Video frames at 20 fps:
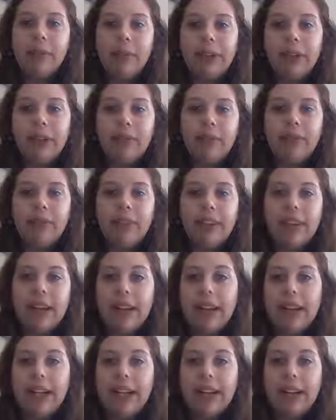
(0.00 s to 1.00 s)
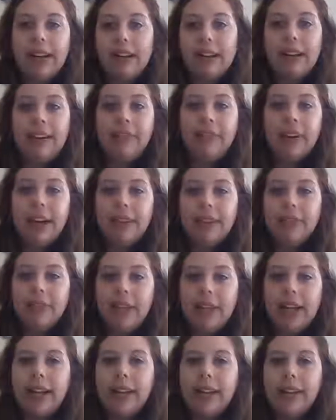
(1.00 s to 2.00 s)
the resources that I needed because I never asked for
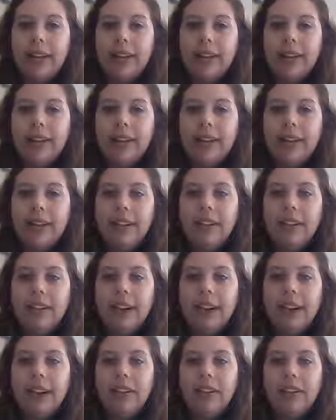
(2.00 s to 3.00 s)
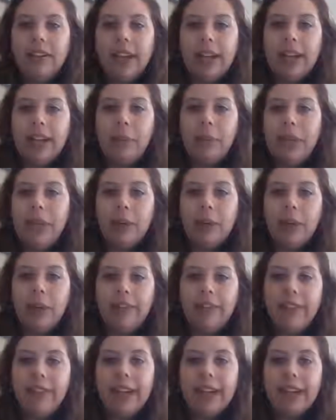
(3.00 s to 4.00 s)
that. I just said, give me
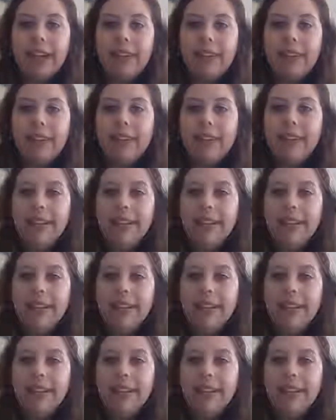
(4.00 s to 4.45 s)
tips.